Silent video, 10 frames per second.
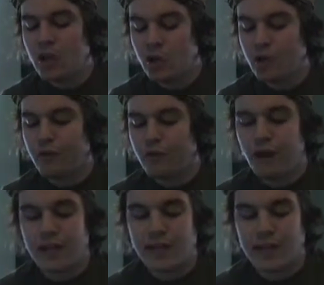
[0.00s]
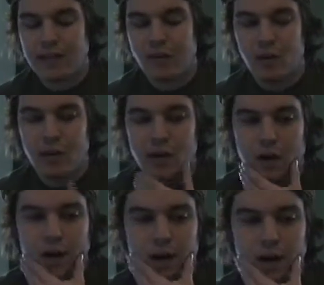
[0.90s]
good fighting evil
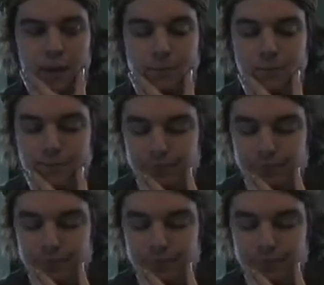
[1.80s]
and